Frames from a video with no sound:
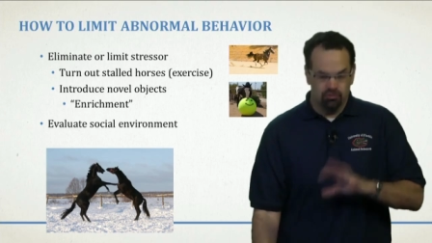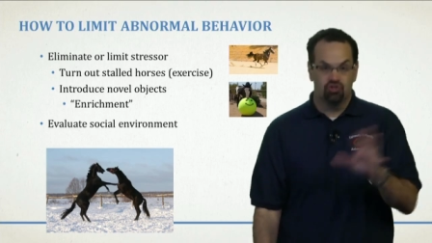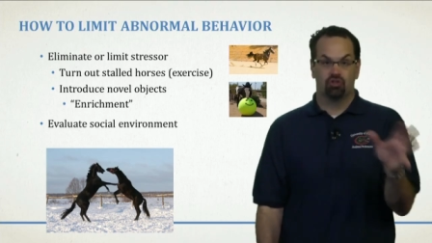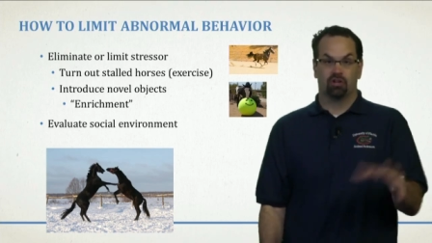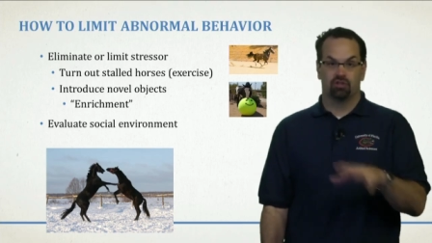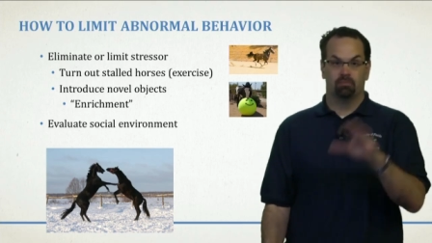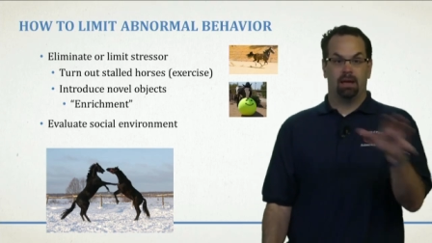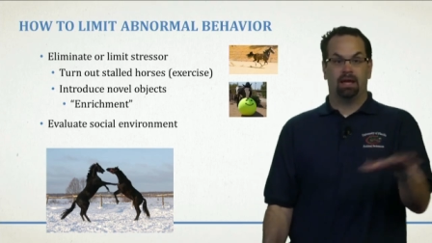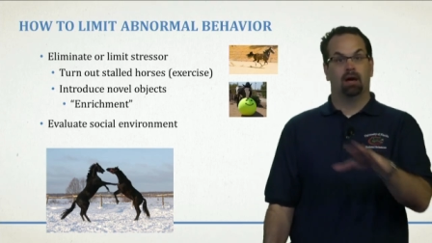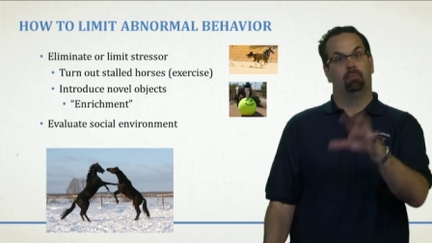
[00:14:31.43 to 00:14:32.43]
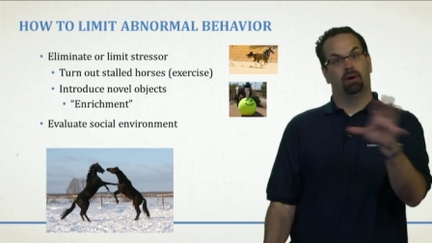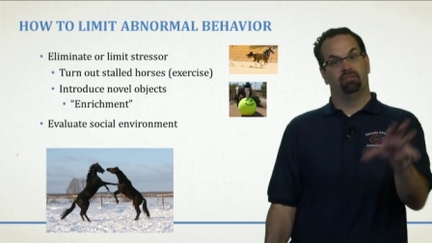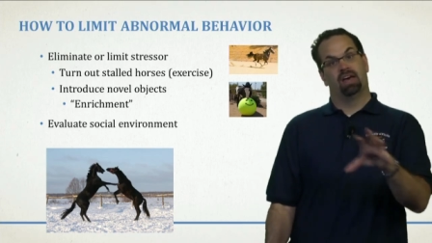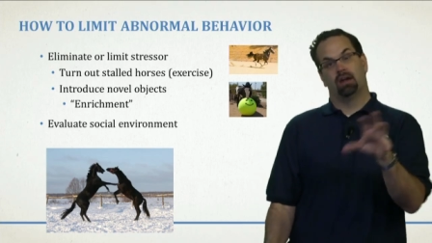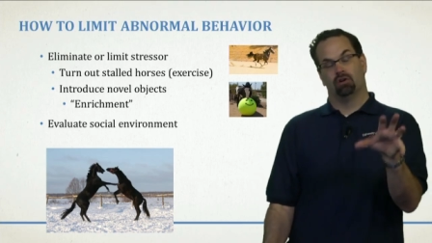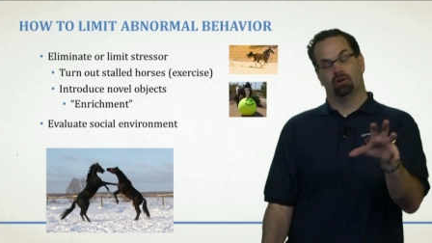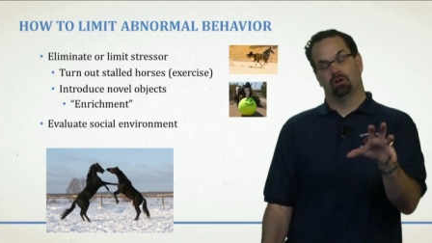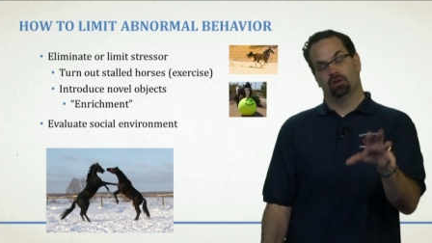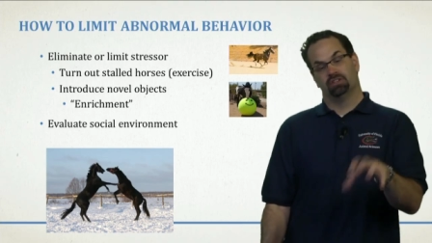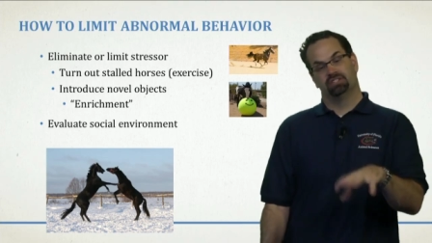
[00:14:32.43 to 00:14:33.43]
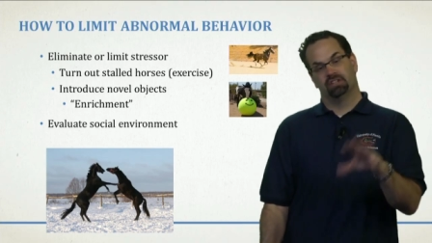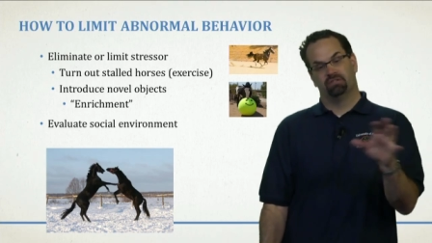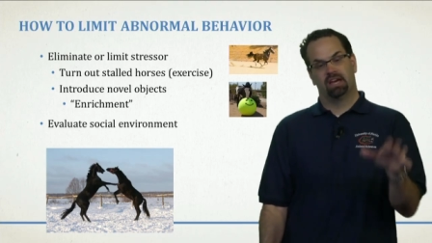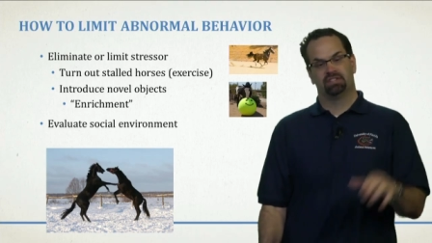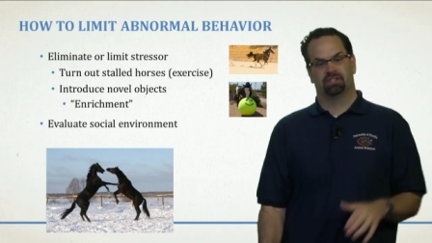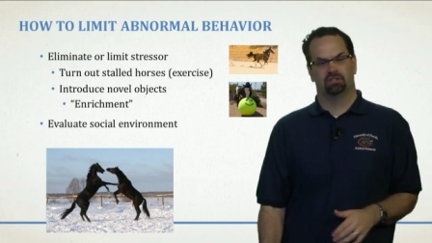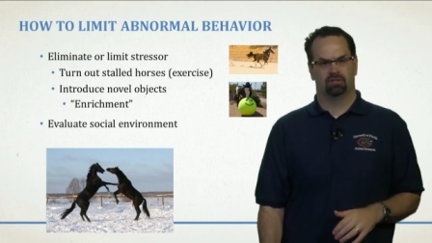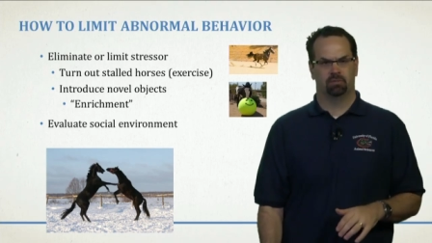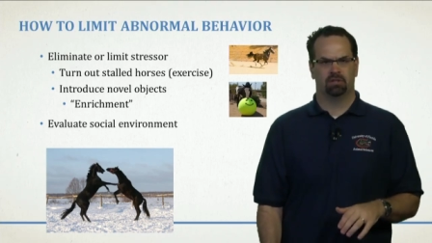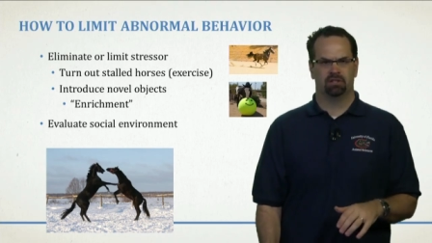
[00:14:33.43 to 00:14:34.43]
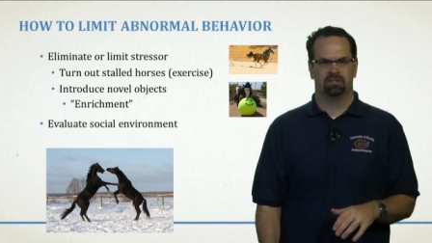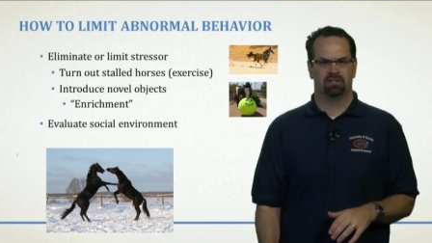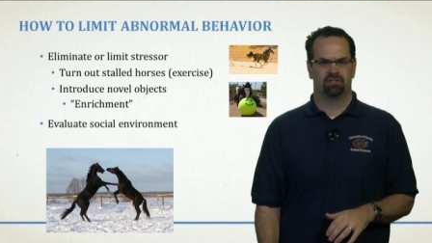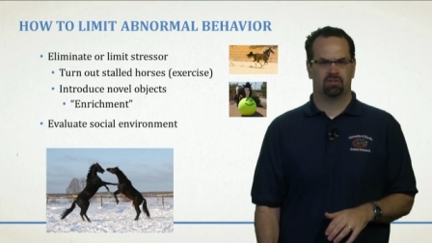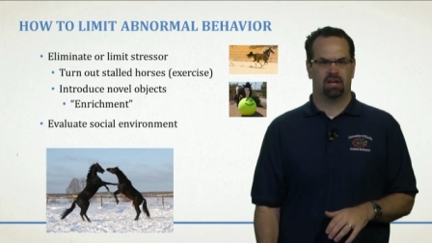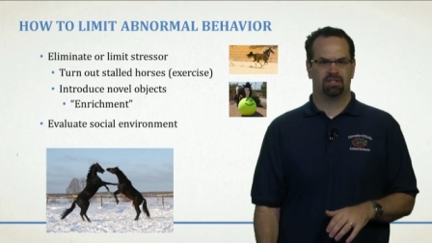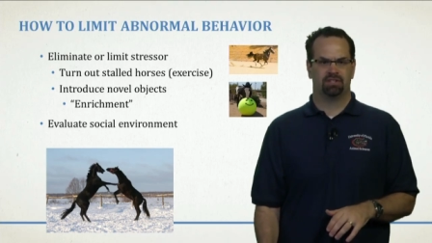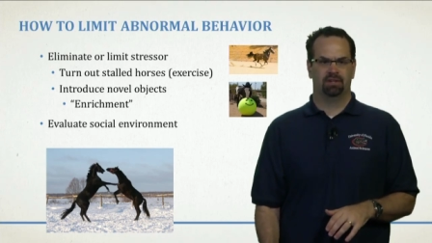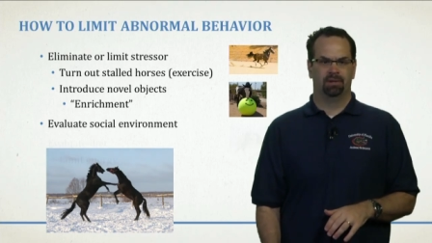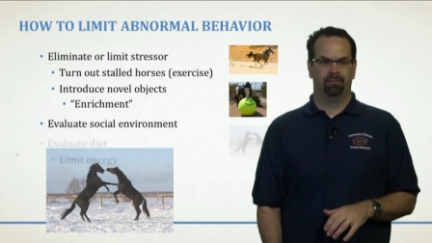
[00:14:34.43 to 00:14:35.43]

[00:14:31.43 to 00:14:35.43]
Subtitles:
structure makeup of that herd and see if that's contributing to the stress.